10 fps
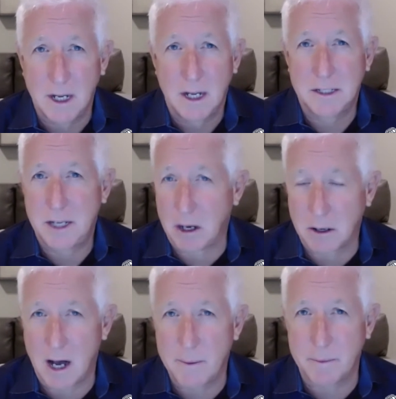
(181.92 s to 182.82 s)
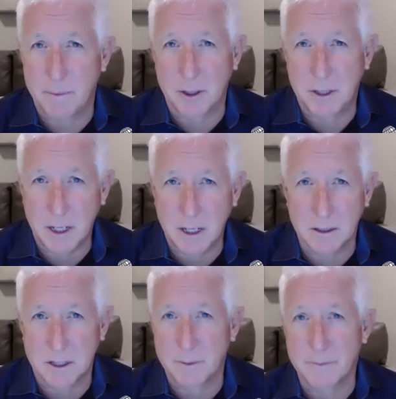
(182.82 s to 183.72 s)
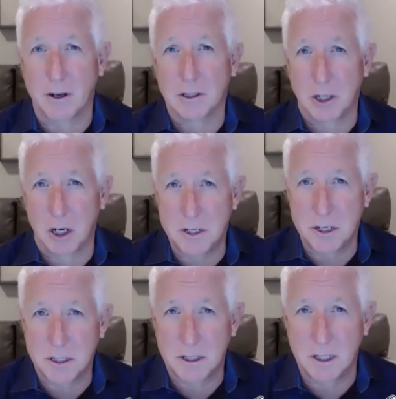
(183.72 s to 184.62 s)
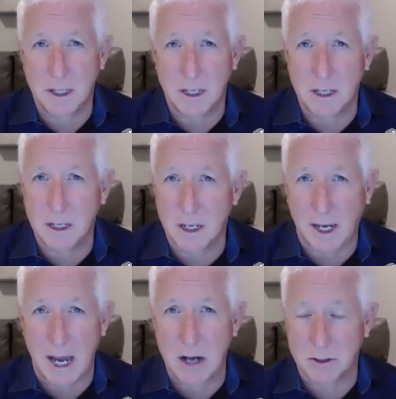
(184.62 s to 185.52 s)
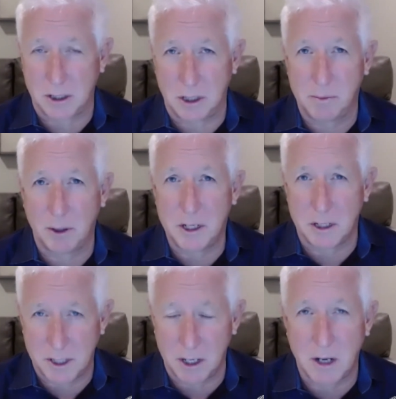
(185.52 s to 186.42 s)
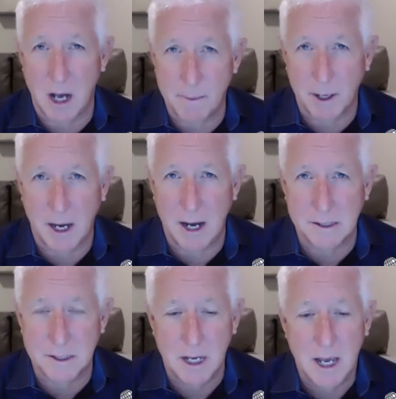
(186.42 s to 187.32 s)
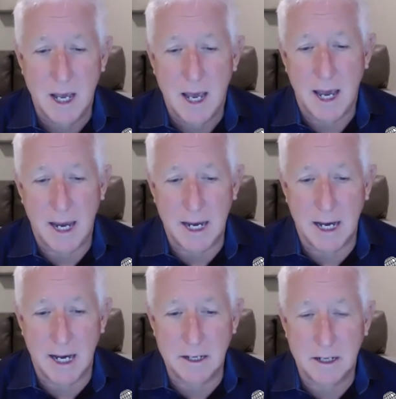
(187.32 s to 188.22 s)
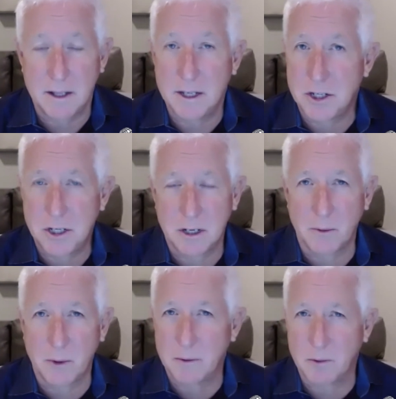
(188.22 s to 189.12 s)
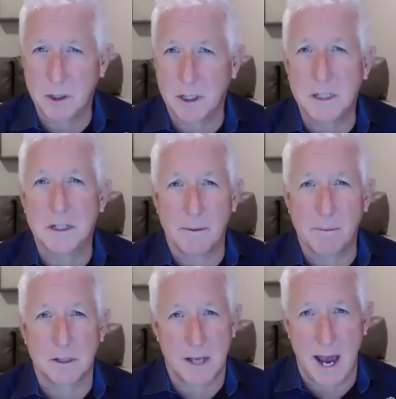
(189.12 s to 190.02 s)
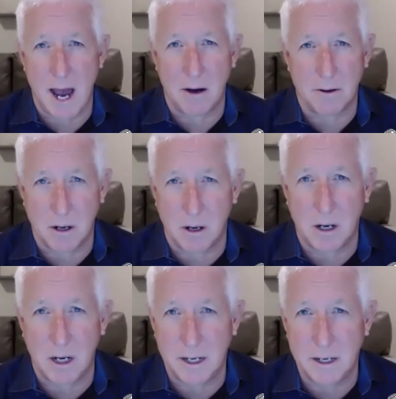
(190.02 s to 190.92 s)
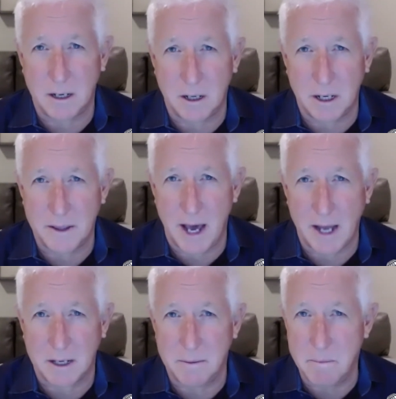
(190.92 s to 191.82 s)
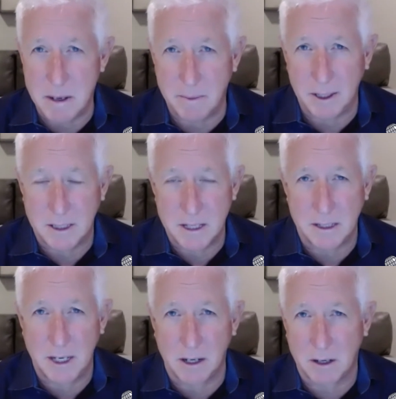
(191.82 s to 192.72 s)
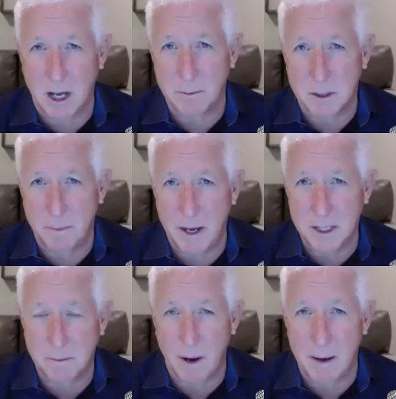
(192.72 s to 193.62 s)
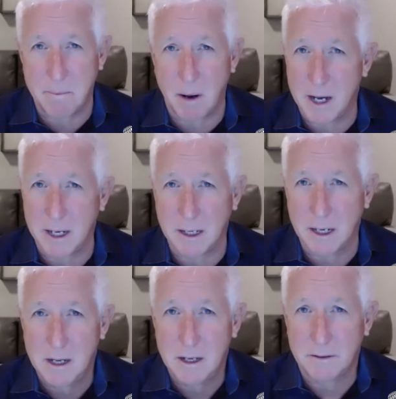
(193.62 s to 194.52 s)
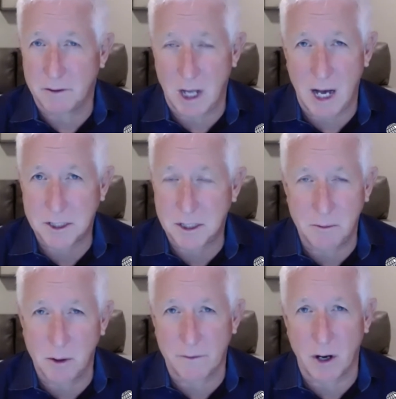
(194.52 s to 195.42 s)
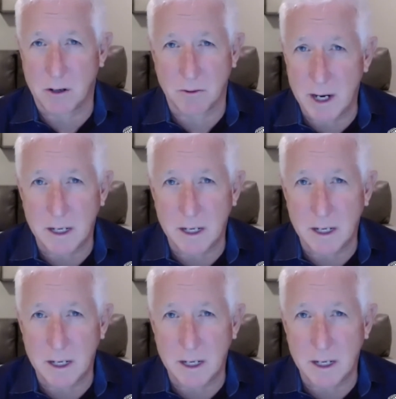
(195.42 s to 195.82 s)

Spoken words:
telecom, in particular. Some of our largest accounts globally are telecom accounts. And this year, we really doubled down on that commitment to the telecom space by buying Velocity, one of our great